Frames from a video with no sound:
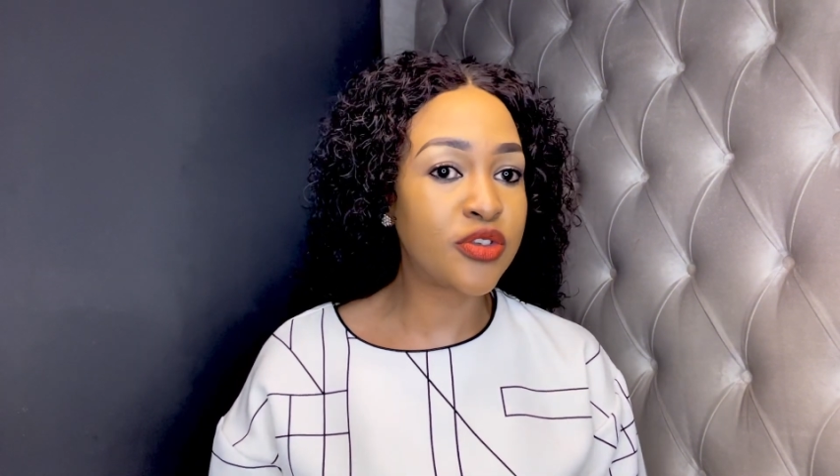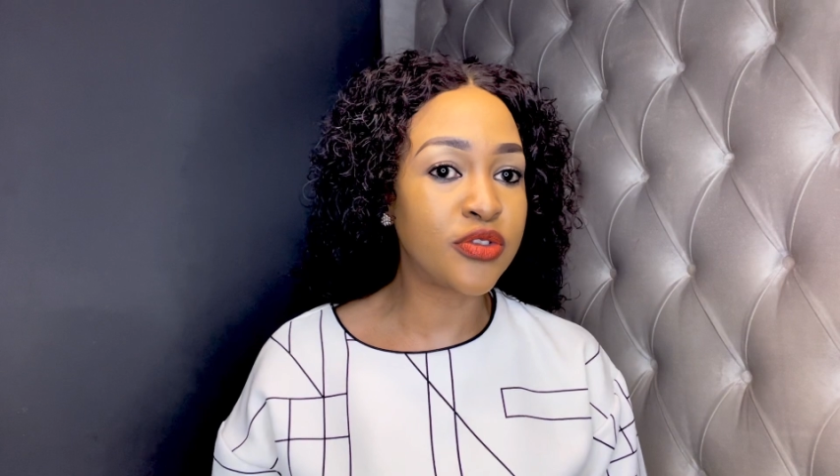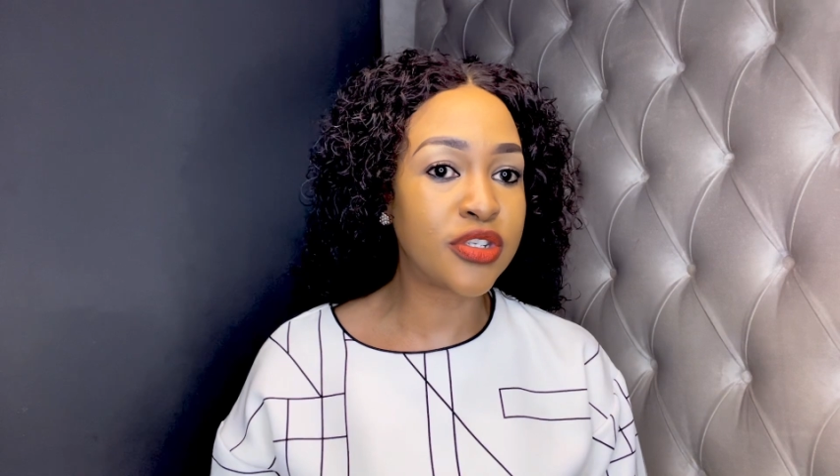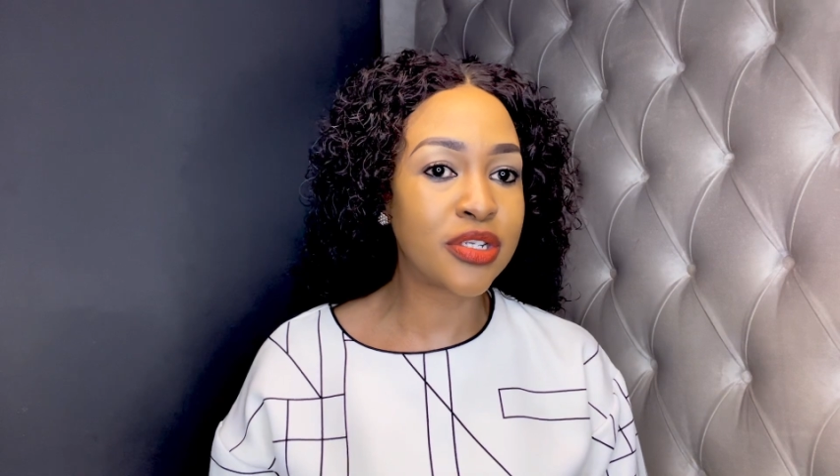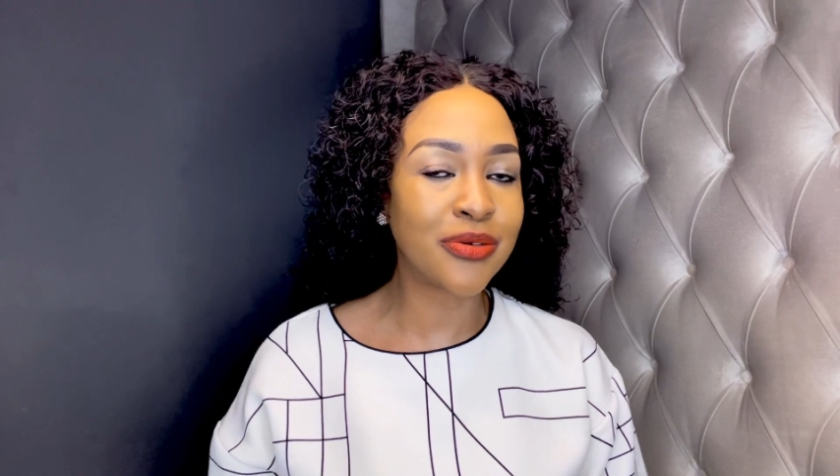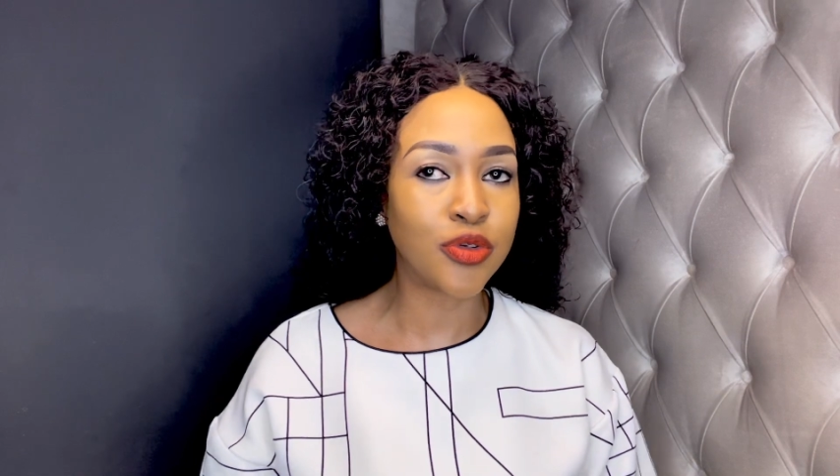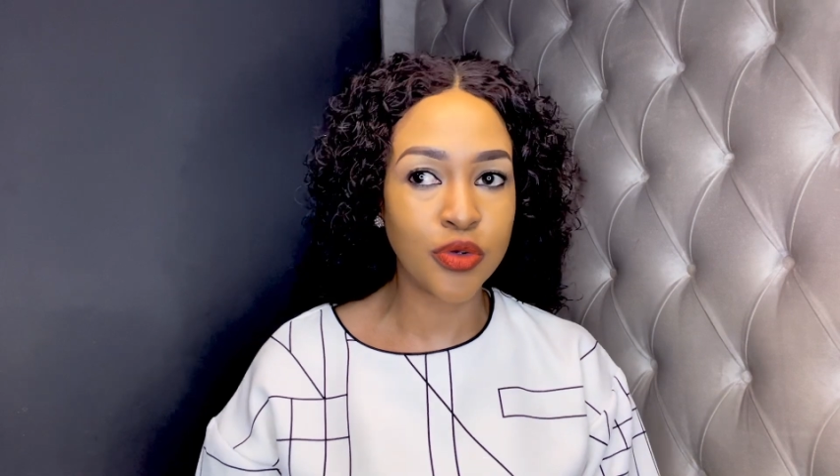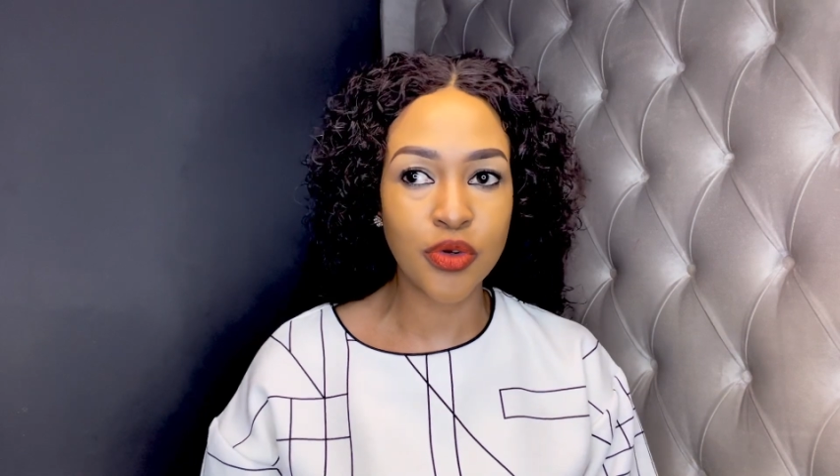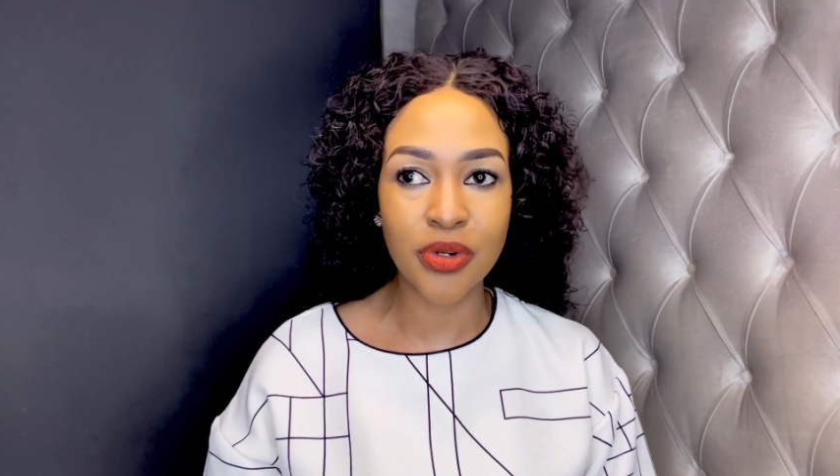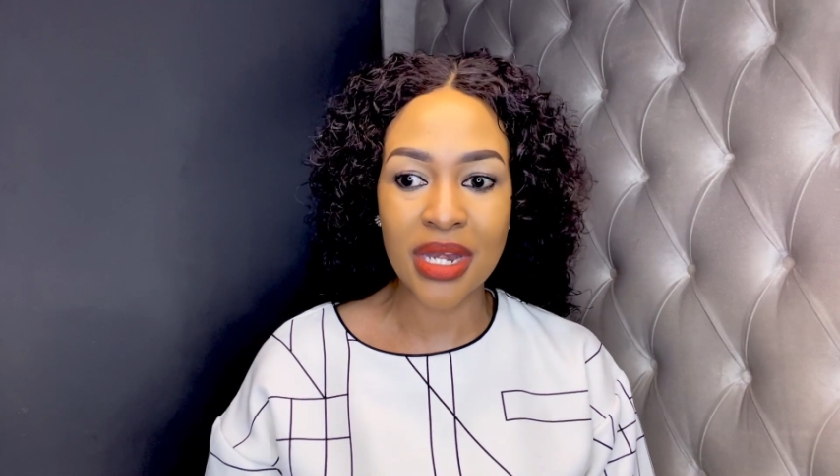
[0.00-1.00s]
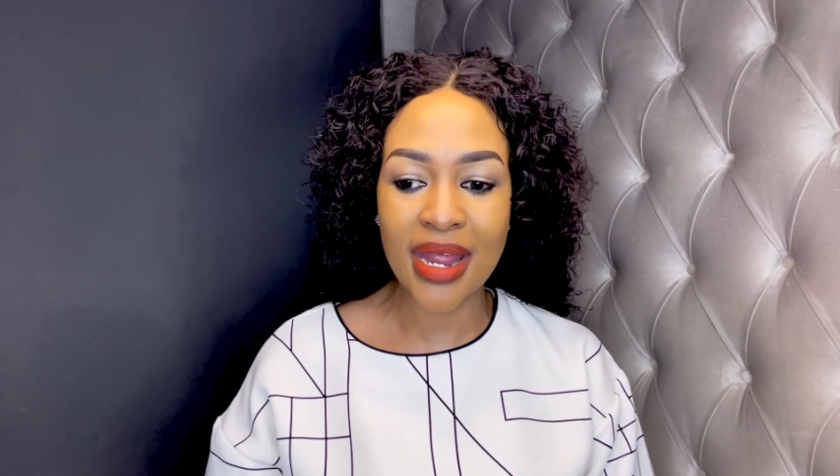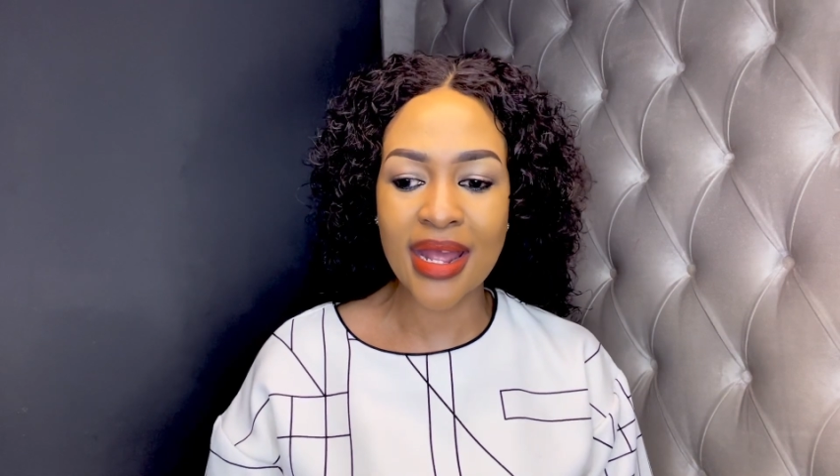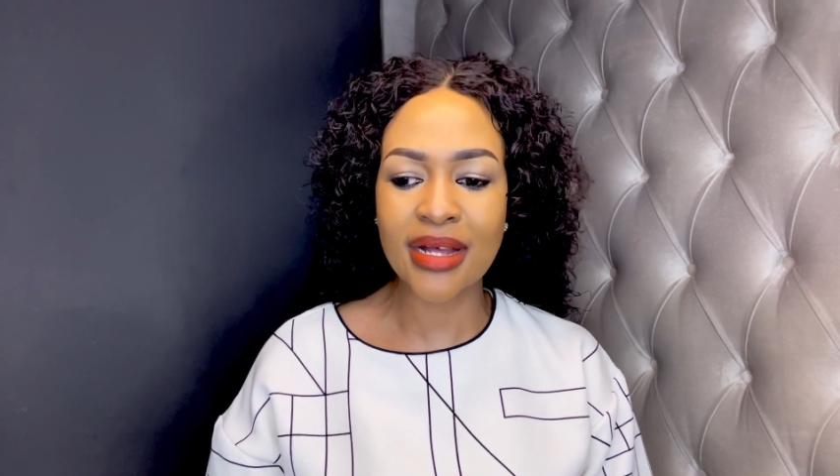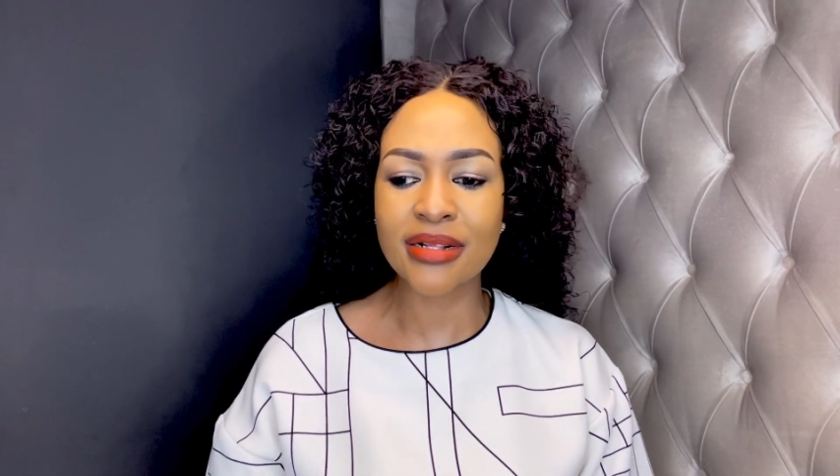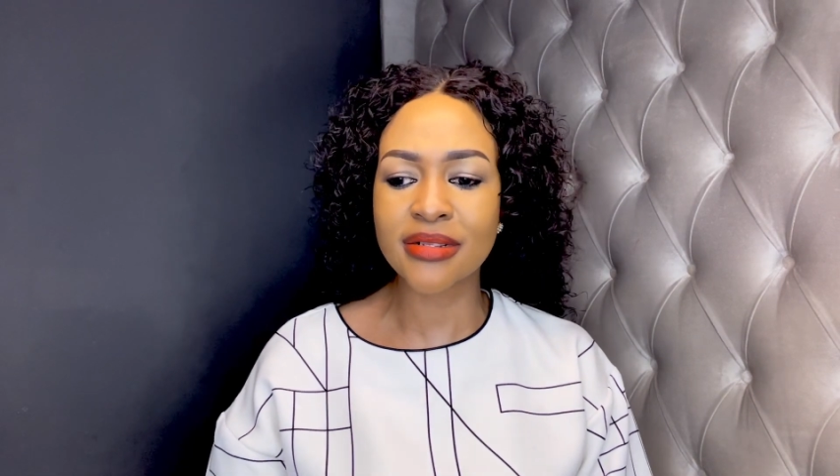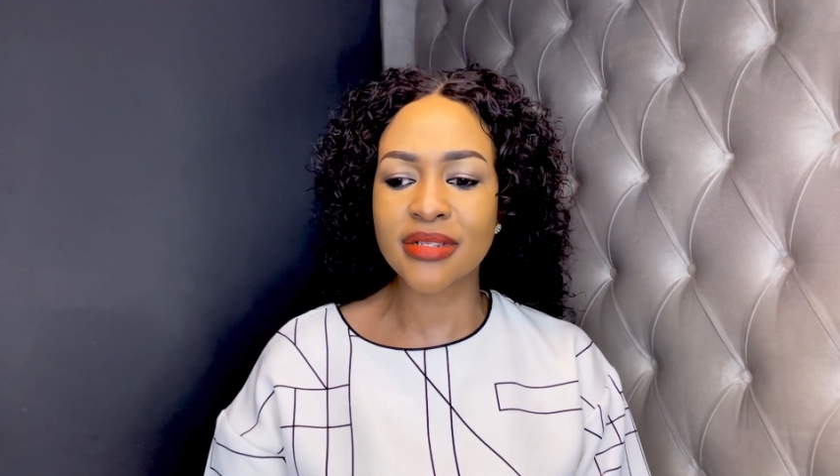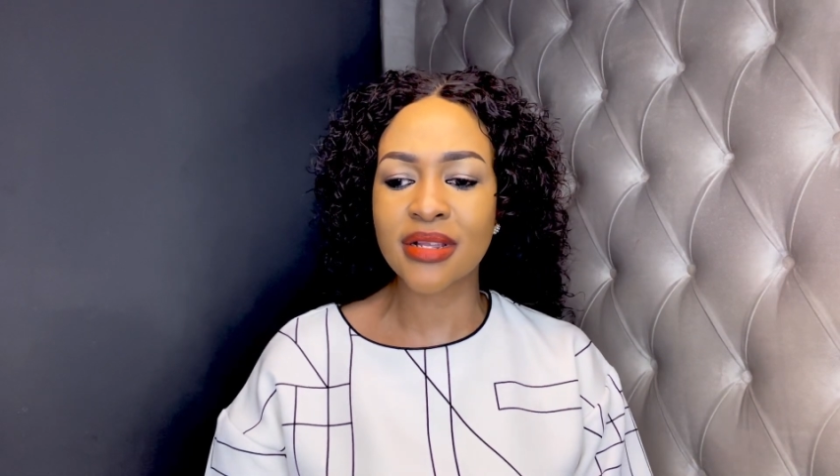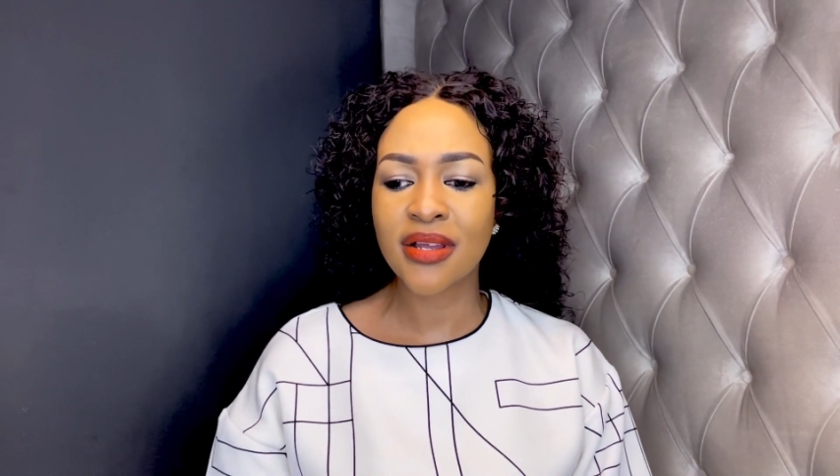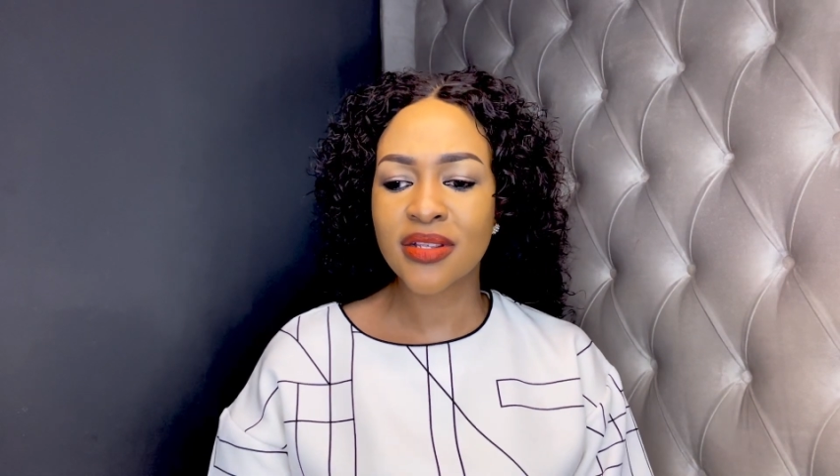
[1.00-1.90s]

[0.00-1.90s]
you need to do your nails,